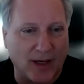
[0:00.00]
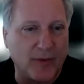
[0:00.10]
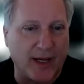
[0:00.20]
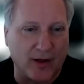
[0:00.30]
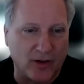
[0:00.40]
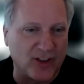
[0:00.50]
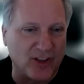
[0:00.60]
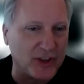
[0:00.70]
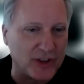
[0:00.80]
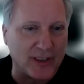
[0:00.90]
healthcare
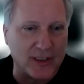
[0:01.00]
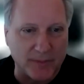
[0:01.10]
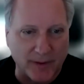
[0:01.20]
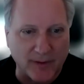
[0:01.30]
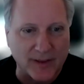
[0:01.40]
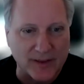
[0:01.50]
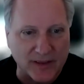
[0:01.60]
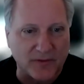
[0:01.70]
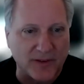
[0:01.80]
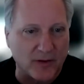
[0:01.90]
clinician experience
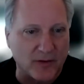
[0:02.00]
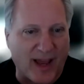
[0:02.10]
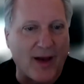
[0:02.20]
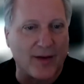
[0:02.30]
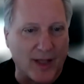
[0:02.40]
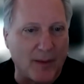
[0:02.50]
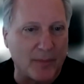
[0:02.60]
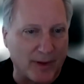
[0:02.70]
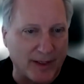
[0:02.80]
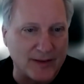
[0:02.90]
in the field of how it
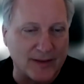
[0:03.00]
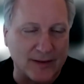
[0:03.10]
operates.